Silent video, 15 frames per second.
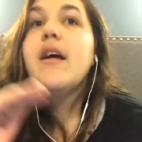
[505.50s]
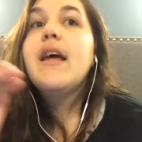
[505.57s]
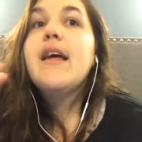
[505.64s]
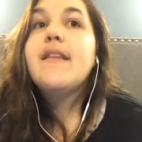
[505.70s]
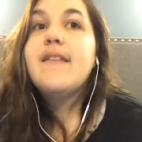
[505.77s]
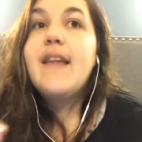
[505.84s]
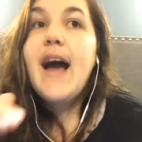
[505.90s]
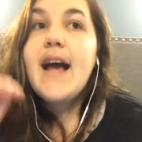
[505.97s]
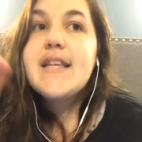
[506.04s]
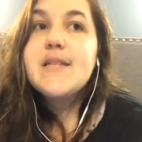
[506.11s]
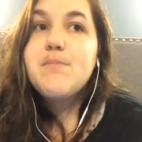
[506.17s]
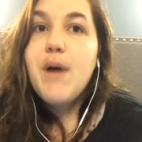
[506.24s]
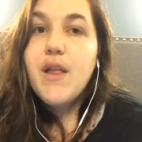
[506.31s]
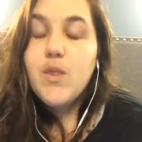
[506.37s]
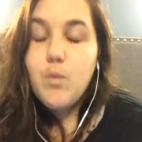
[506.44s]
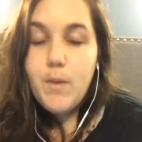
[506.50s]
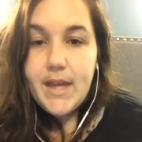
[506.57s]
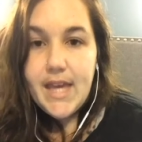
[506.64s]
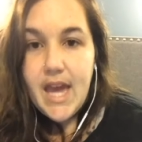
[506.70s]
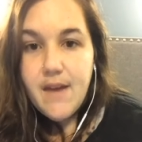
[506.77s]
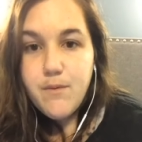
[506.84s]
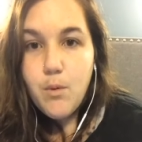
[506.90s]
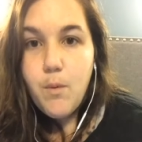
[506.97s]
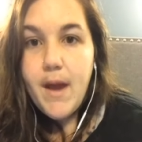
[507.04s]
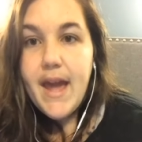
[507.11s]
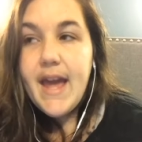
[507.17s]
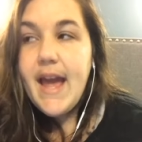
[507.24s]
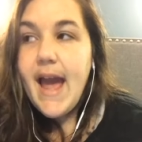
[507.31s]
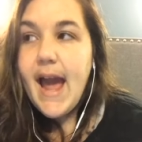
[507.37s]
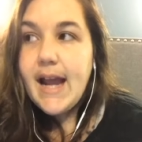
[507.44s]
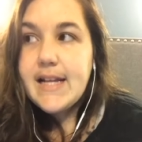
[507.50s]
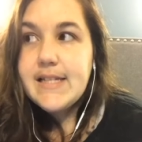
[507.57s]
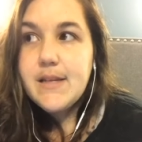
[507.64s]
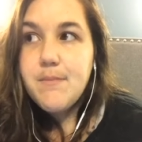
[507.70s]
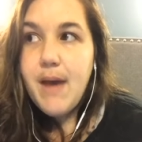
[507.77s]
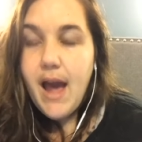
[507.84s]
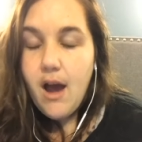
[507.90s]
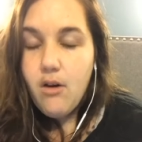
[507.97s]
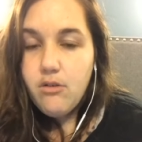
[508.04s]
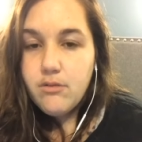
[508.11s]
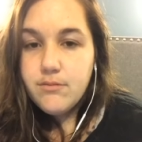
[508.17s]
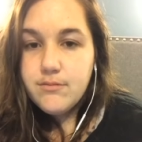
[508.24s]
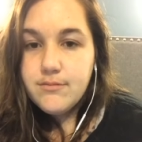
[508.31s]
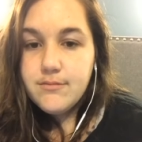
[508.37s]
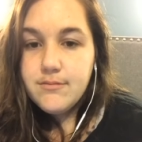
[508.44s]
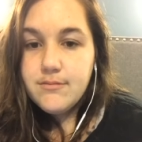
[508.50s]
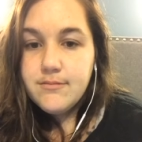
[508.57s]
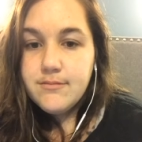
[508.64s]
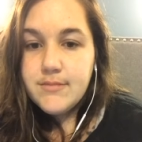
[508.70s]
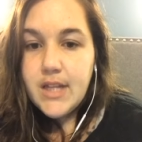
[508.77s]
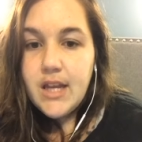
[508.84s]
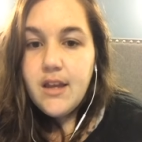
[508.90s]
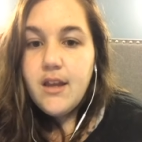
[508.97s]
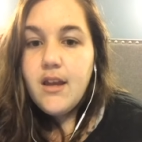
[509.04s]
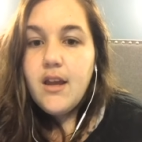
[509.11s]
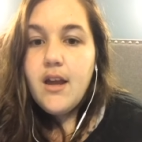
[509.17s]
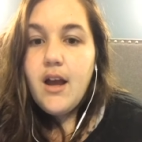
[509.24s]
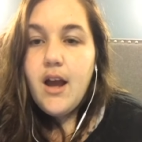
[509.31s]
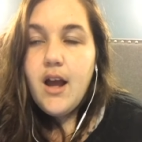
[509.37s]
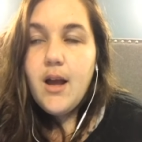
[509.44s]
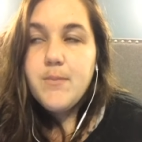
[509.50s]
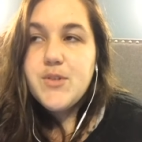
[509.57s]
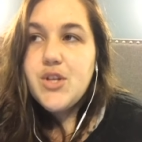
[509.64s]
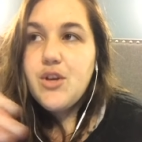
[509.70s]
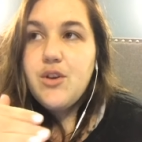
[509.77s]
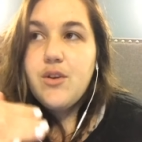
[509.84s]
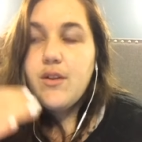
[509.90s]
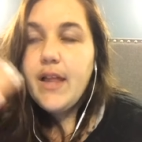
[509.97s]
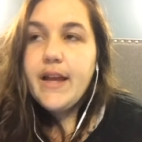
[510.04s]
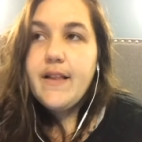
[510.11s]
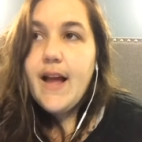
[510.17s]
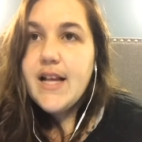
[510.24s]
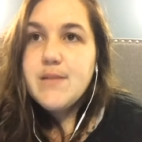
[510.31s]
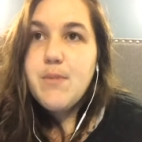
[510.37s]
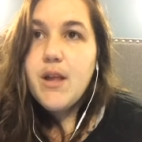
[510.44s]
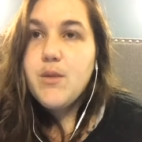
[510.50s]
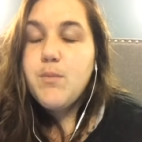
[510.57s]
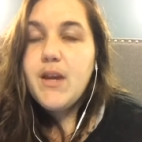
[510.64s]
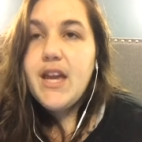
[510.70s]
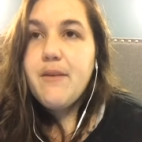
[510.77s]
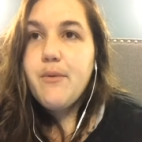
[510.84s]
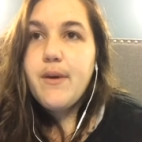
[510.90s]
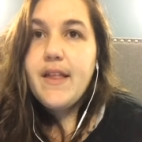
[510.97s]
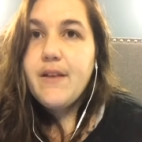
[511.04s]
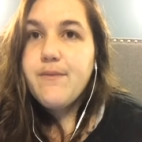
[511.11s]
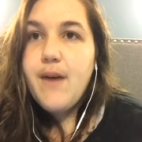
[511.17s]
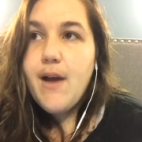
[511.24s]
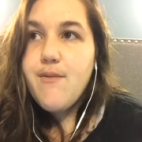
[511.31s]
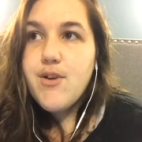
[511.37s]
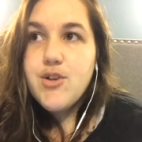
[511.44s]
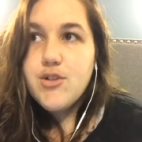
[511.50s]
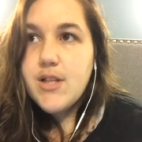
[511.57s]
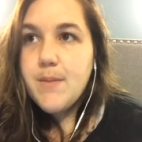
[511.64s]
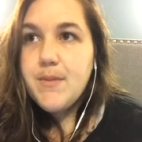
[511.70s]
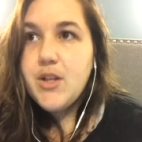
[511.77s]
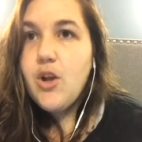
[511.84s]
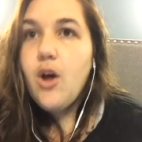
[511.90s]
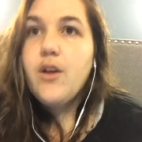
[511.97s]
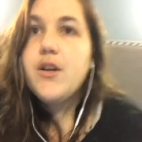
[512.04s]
last month we gave away X amount. So you, like last month we gave away like $500 something.